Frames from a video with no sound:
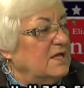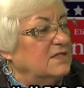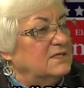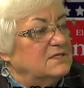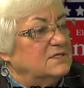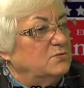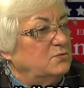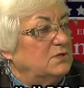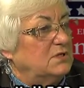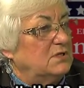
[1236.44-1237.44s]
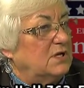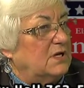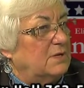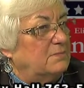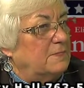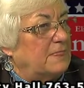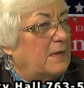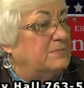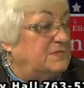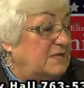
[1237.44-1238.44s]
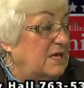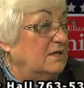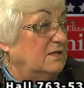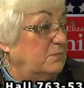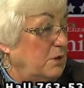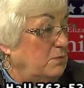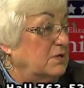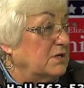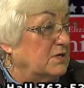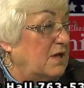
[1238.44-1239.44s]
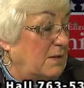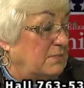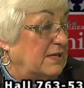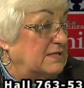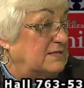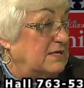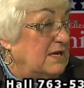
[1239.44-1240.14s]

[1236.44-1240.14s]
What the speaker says: This is a real upscale apartment complex.